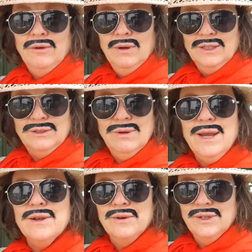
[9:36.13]
while
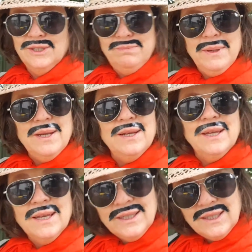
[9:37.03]
Swaino has been in the
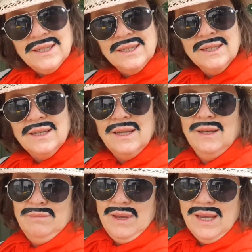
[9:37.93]
kitchen
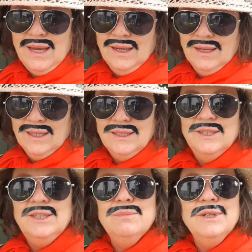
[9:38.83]
making the
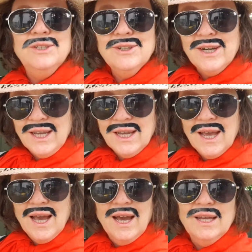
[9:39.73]
chimichurri.
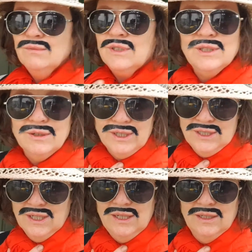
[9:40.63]
I am so
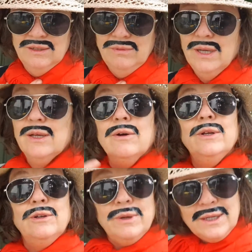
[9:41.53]
excited. We are going
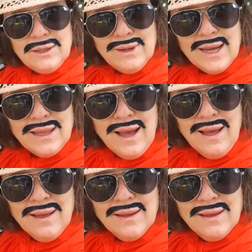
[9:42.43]
to eat together.